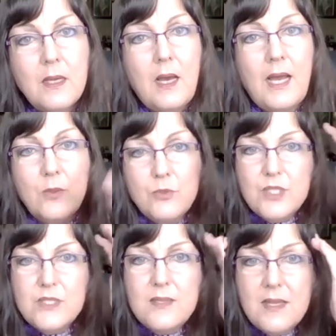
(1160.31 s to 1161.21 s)
I don't
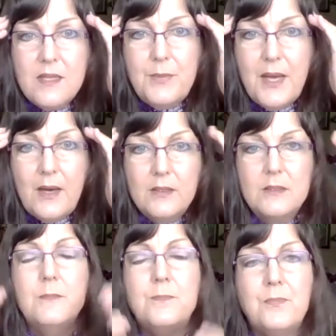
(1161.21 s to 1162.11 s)
just think about
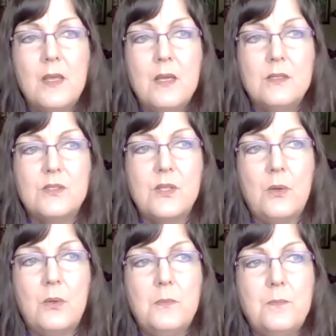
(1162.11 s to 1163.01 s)
it.
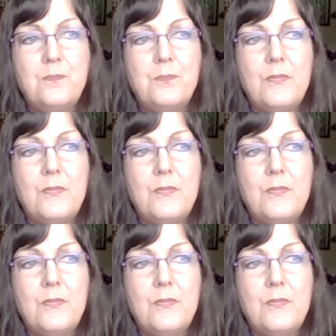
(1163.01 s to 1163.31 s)
So